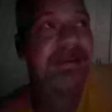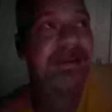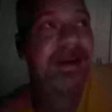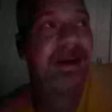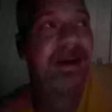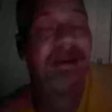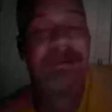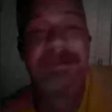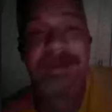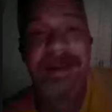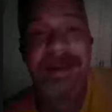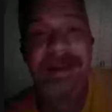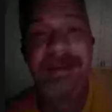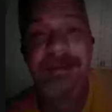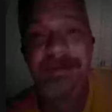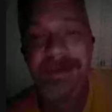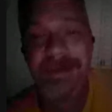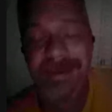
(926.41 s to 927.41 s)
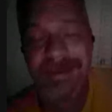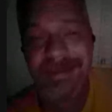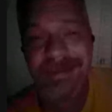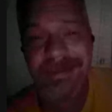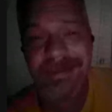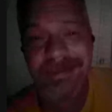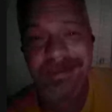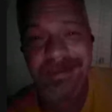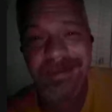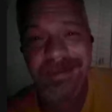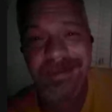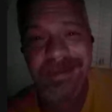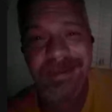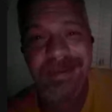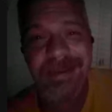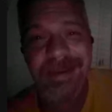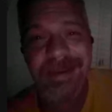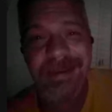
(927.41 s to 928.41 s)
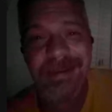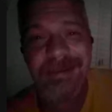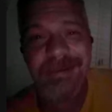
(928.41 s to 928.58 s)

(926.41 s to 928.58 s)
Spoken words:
I don't need a reason to say the